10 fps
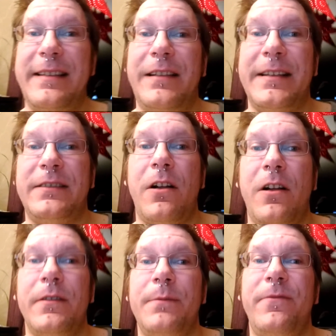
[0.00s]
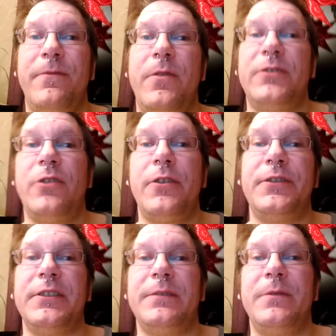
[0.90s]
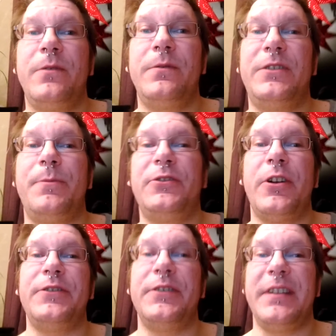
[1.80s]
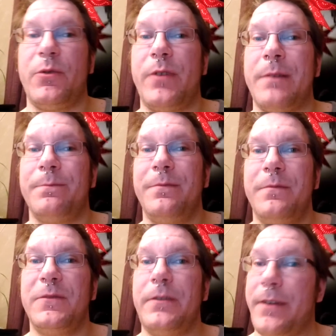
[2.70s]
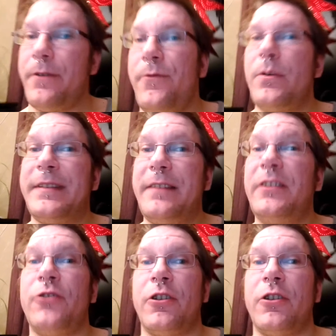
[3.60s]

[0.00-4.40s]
Tesla installed 4 chargers, superchargers in Mora. So there are 4 Tesla